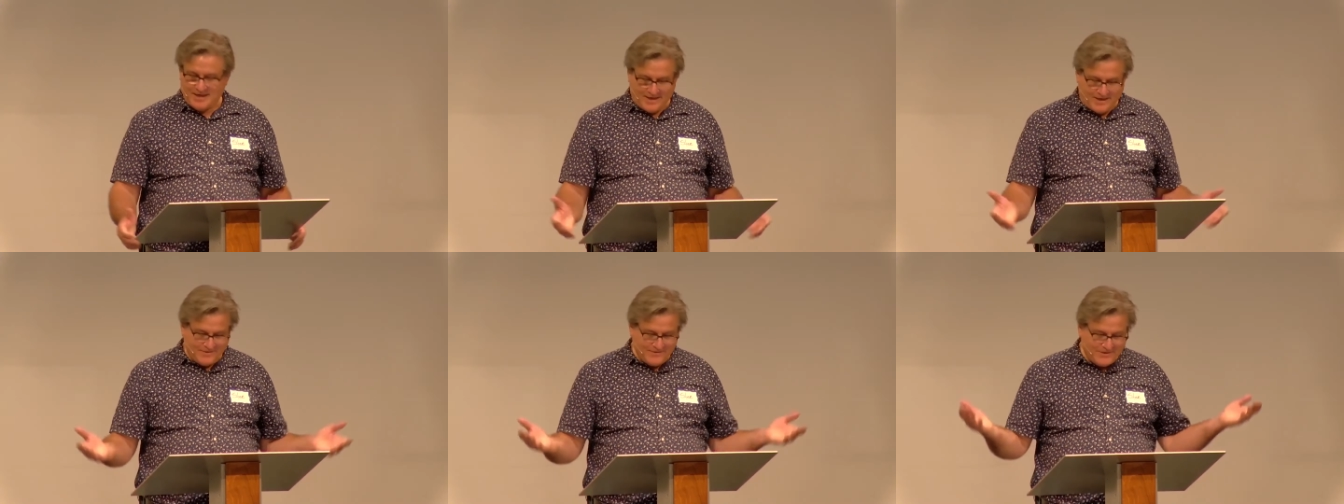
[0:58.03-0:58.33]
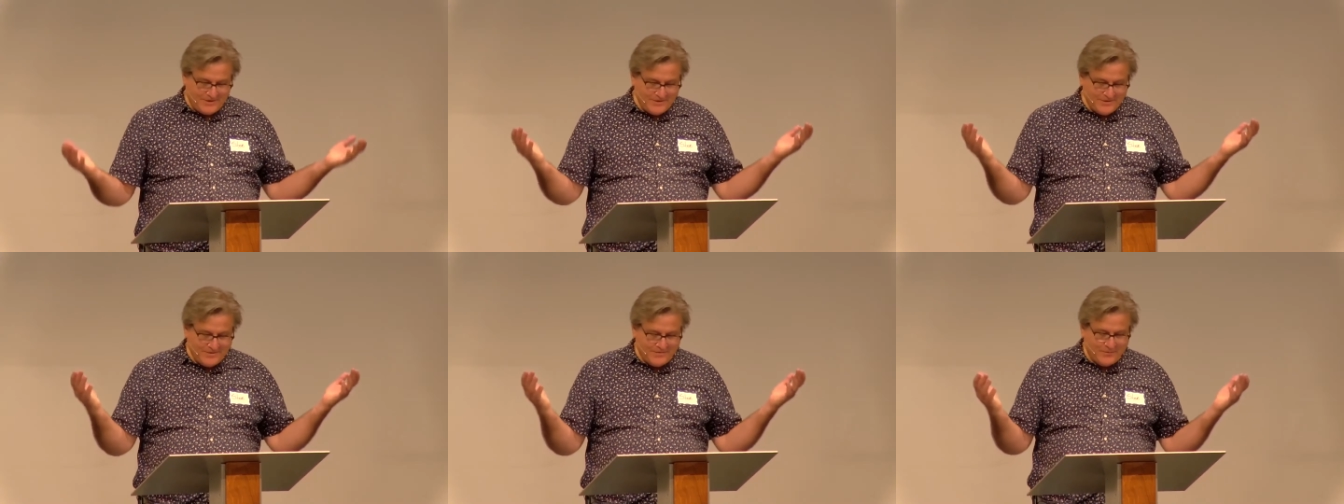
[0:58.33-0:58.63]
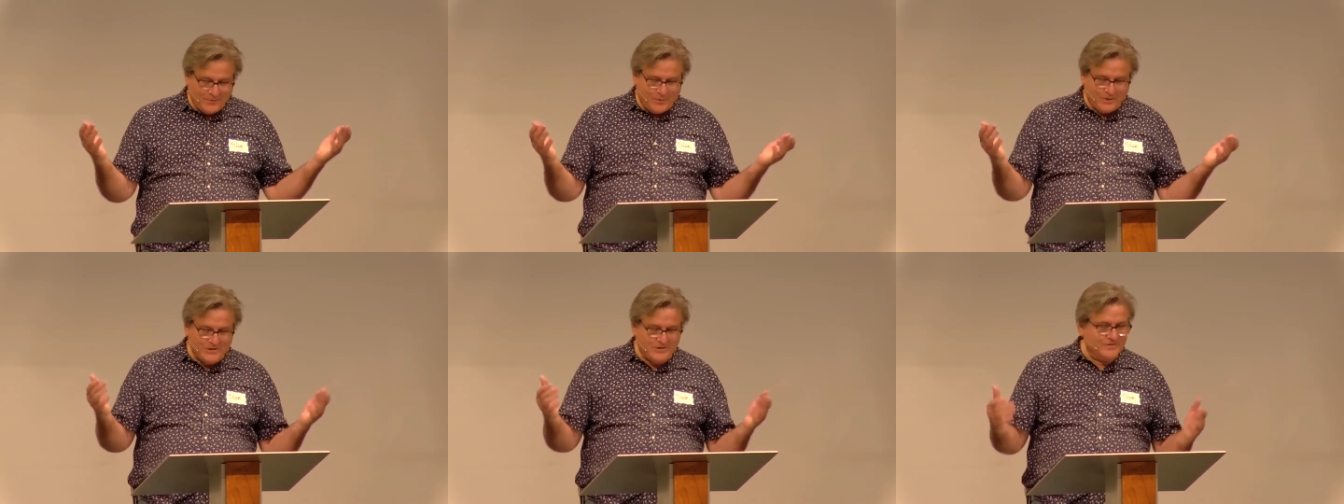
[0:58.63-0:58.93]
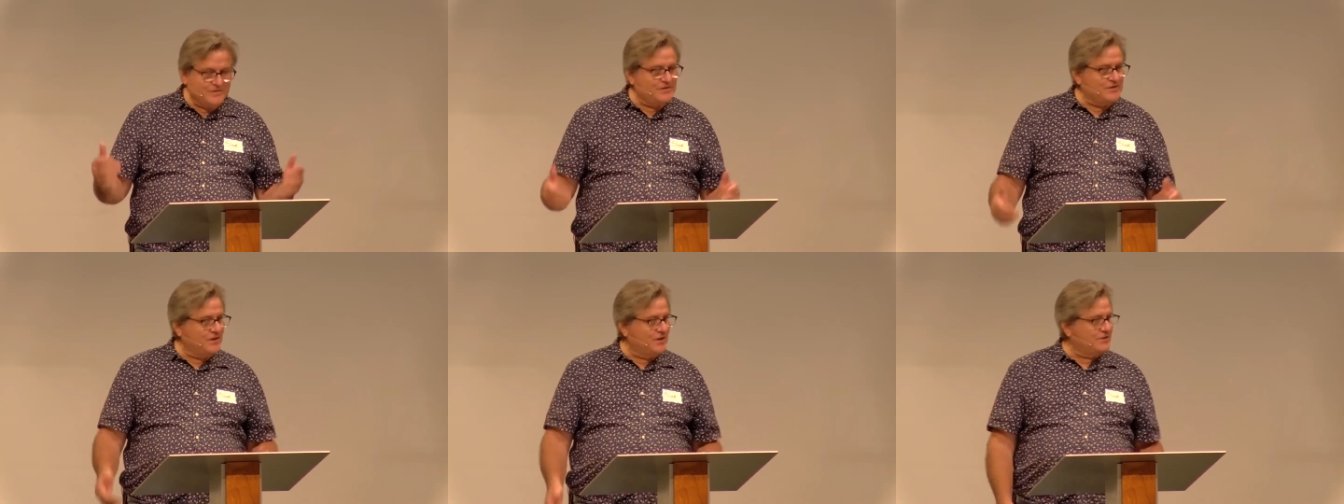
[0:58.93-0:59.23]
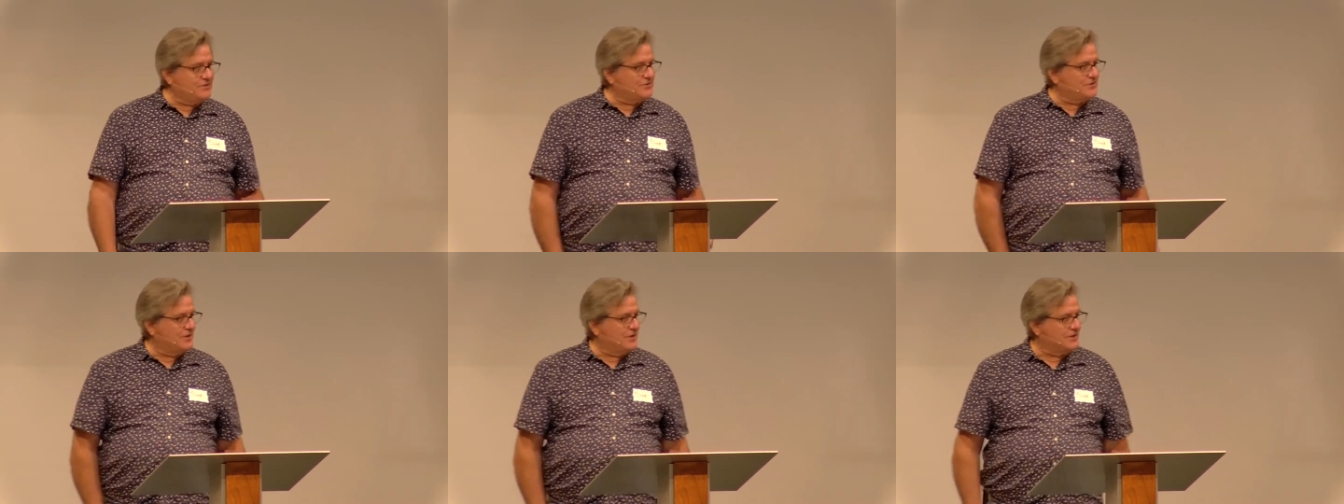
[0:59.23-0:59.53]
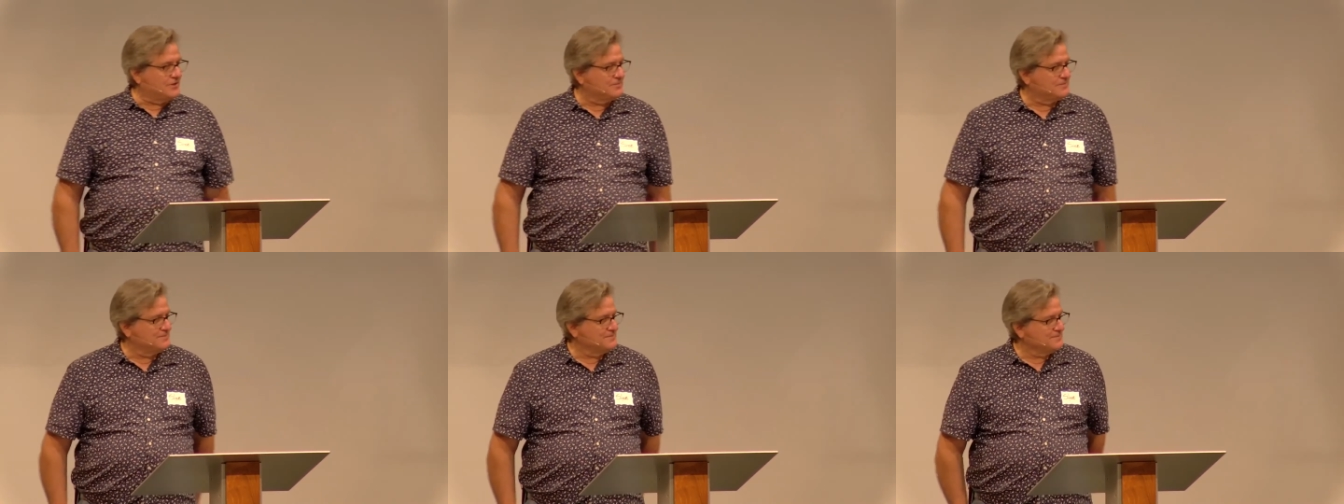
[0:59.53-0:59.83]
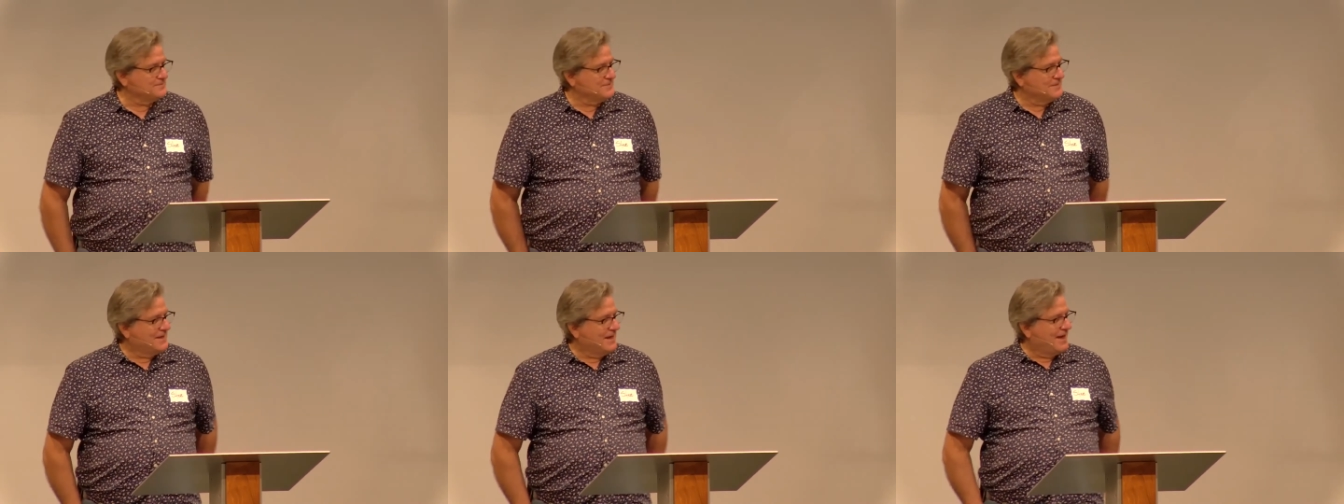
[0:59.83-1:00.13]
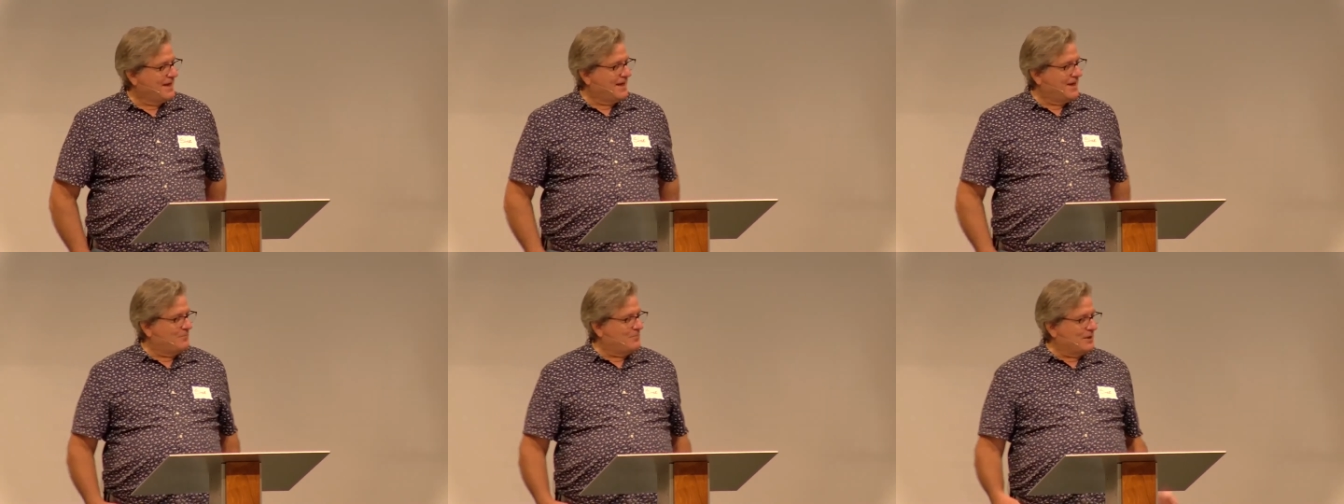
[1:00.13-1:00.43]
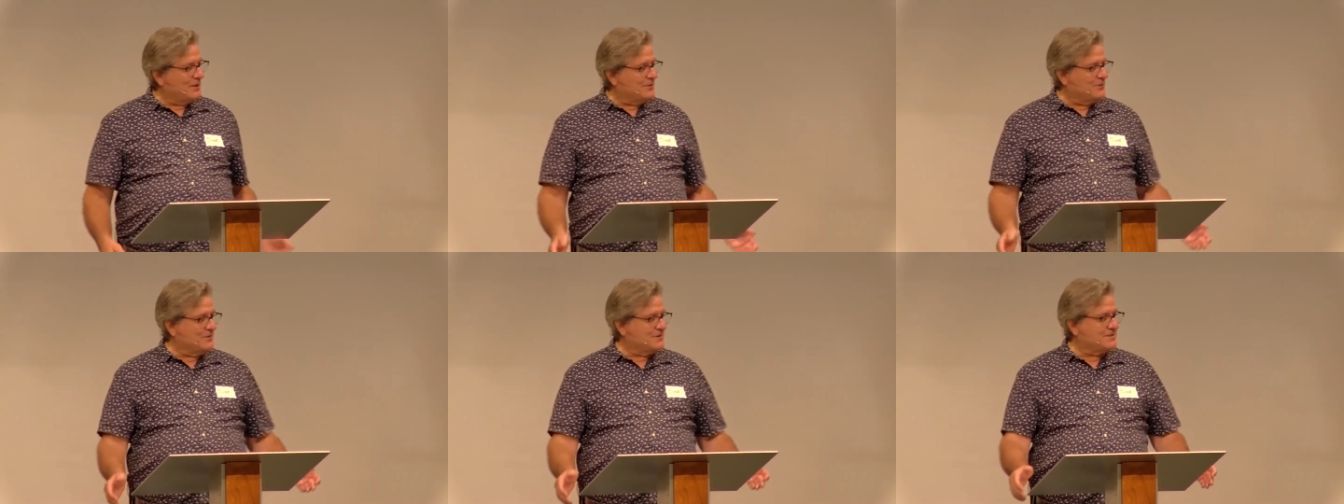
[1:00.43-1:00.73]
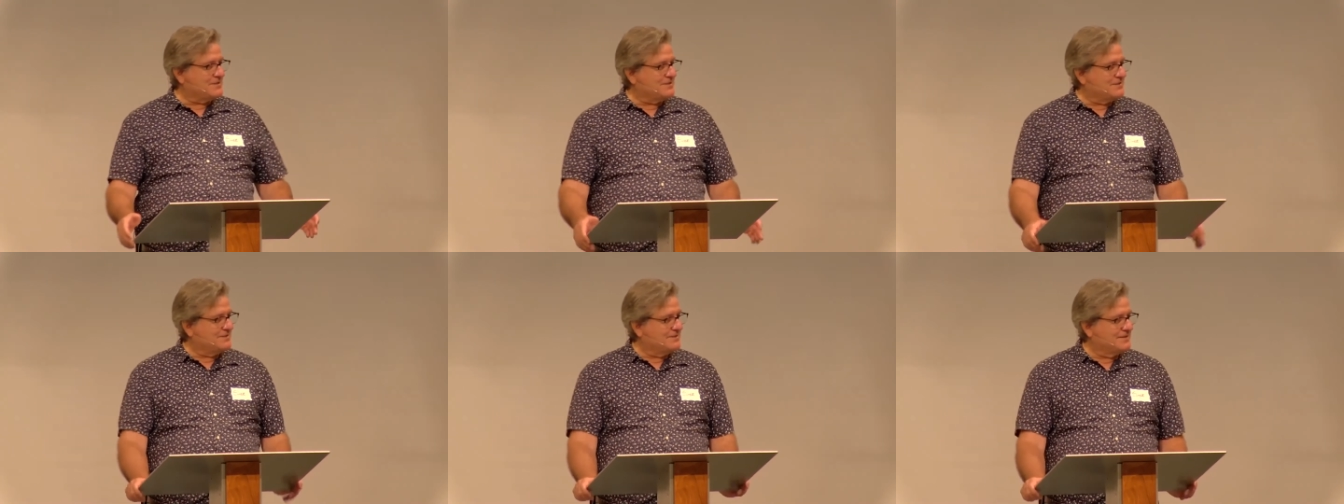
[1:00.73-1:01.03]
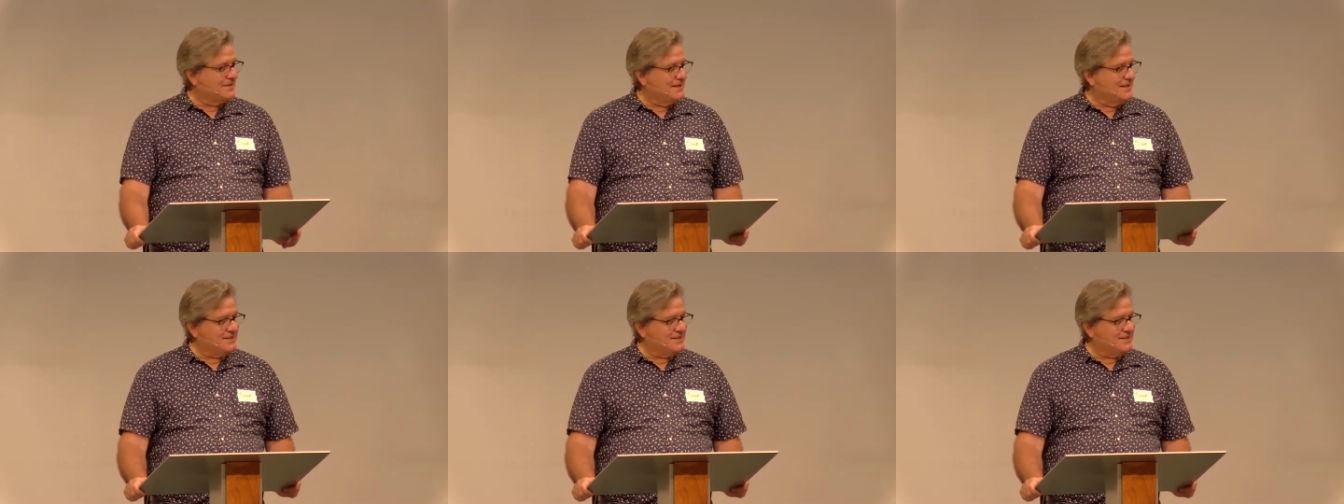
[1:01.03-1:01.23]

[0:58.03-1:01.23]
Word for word: Uh, the, the Voyage of the Dawn Treader uh, by Lewis.